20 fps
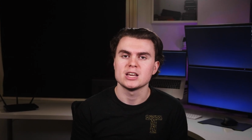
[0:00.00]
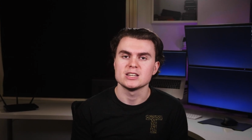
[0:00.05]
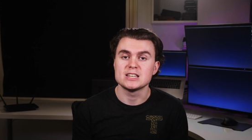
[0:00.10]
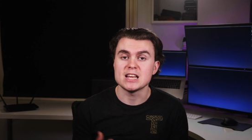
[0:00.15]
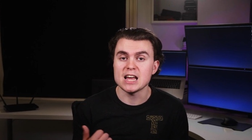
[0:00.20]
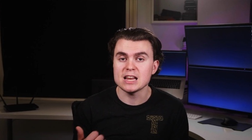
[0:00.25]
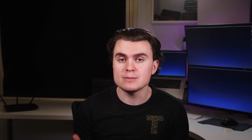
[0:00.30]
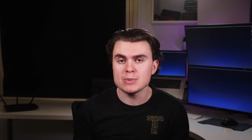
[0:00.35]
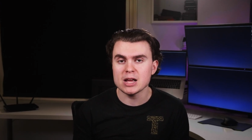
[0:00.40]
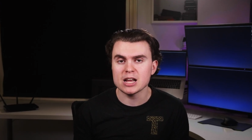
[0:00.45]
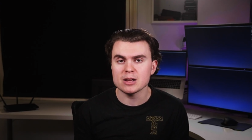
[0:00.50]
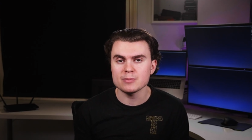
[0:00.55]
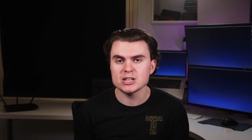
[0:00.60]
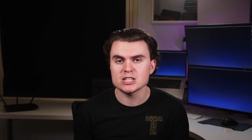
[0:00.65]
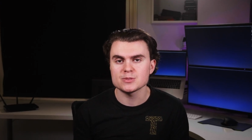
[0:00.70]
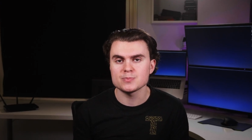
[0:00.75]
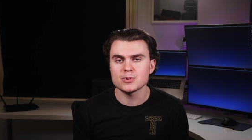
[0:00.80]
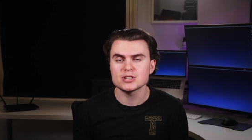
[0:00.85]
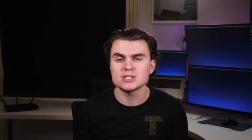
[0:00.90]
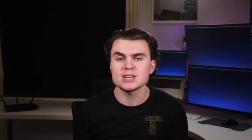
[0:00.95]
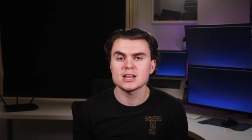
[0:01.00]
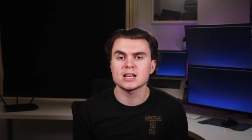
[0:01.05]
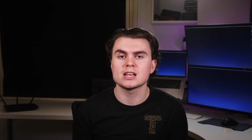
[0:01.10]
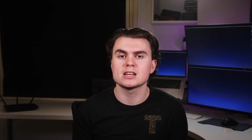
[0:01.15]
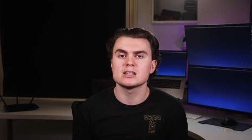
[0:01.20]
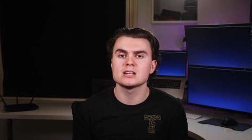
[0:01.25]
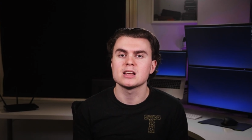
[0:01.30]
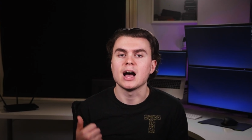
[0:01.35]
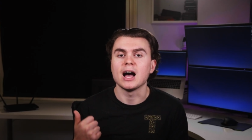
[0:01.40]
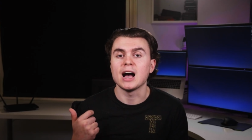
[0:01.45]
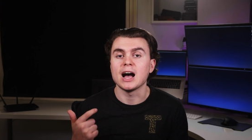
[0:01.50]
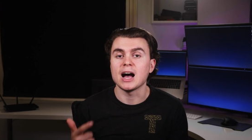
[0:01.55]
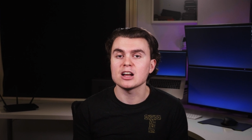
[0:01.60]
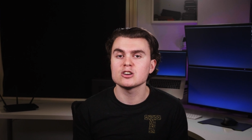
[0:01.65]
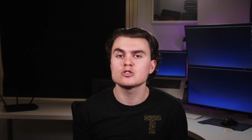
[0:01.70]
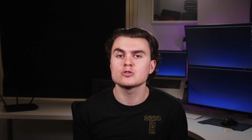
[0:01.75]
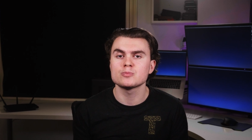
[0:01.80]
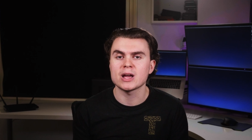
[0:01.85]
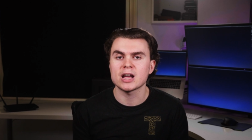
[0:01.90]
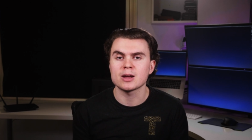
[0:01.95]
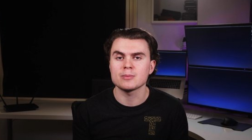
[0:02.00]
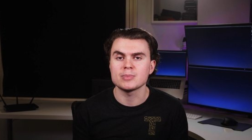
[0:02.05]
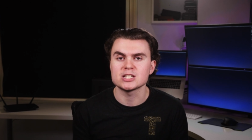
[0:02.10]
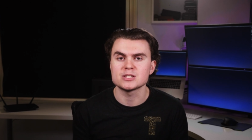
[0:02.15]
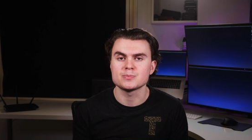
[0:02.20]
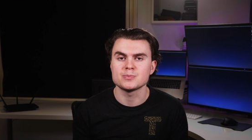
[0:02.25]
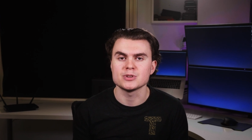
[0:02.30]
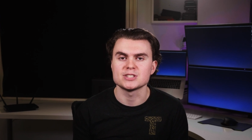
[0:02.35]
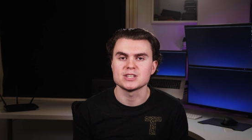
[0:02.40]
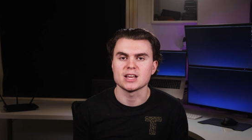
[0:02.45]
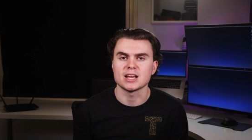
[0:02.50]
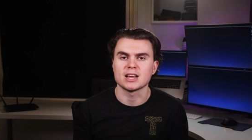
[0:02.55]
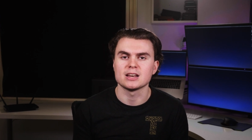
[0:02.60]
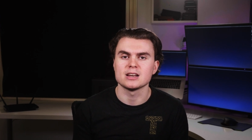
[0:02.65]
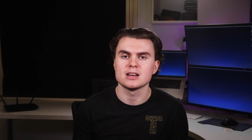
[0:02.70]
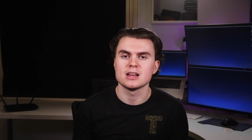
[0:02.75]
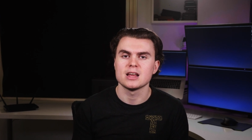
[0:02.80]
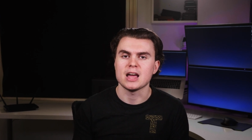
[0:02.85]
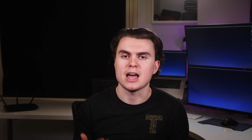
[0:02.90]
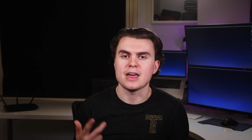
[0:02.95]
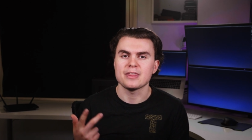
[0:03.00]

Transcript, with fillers: 10 megabits per second, 100 megabits per second,